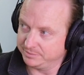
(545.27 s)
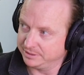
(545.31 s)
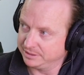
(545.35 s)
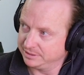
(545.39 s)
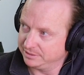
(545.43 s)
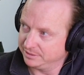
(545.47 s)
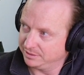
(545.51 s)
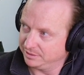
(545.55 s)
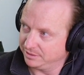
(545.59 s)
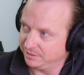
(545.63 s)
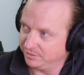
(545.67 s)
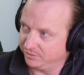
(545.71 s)

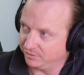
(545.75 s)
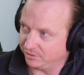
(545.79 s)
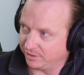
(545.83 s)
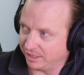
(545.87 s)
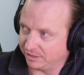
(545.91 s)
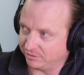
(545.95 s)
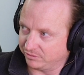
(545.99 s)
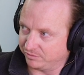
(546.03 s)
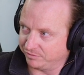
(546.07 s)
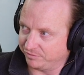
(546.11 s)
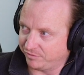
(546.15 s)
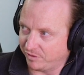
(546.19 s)
Mm-hmm. So
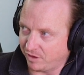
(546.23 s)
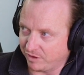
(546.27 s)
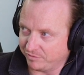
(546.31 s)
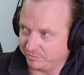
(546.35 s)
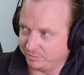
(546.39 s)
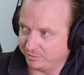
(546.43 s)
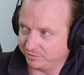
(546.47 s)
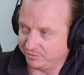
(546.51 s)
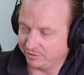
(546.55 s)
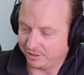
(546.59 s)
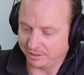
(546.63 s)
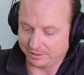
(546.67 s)
that's a
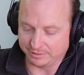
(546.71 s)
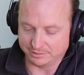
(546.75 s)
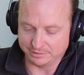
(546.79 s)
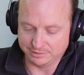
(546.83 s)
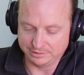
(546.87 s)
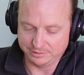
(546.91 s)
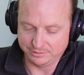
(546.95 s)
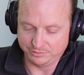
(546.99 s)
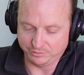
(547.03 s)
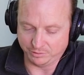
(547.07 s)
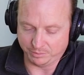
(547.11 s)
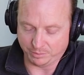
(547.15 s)
5%
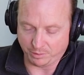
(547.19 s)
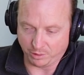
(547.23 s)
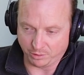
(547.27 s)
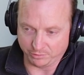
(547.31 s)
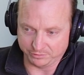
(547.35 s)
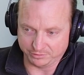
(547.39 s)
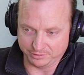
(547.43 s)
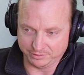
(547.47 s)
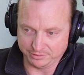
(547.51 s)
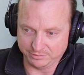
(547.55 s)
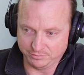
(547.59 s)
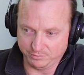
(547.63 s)

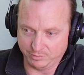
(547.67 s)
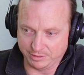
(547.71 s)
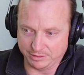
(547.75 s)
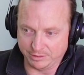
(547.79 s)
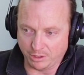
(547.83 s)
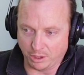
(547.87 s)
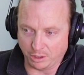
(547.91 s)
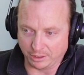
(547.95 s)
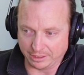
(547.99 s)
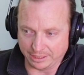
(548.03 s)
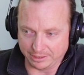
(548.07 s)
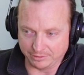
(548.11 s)
deposit with
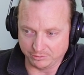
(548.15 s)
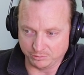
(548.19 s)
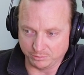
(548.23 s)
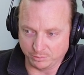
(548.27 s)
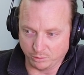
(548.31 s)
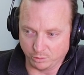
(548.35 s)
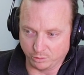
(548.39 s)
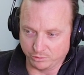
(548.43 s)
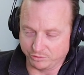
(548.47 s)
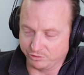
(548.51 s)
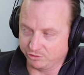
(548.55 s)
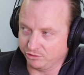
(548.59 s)
no lender's
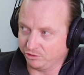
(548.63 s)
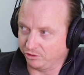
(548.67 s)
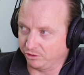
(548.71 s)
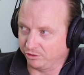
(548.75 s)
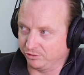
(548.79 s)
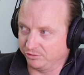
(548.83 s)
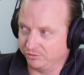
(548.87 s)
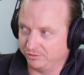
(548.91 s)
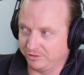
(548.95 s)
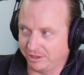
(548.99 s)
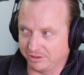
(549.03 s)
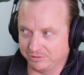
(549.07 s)
mortgage
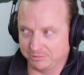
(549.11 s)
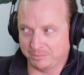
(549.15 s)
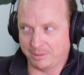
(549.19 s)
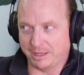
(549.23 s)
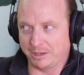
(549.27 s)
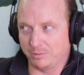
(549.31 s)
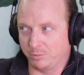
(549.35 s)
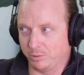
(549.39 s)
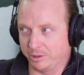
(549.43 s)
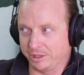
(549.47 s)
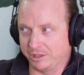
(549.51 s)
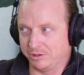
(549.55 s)
insurance. Doesn't matter
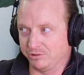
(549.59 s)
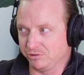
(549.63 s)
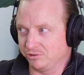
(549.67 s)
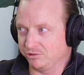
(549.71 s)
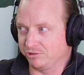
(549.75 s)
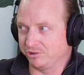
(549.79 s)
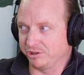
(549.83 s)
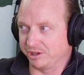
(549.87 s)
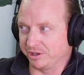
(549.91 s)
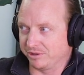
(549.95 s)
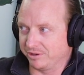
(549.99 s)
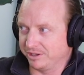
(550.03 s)
what
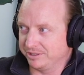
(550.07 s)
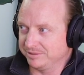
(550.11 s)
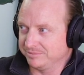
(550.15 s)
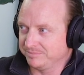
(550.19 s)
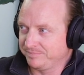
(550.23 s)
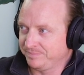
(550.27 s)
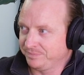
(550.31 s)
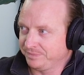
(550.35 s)
industry you're in,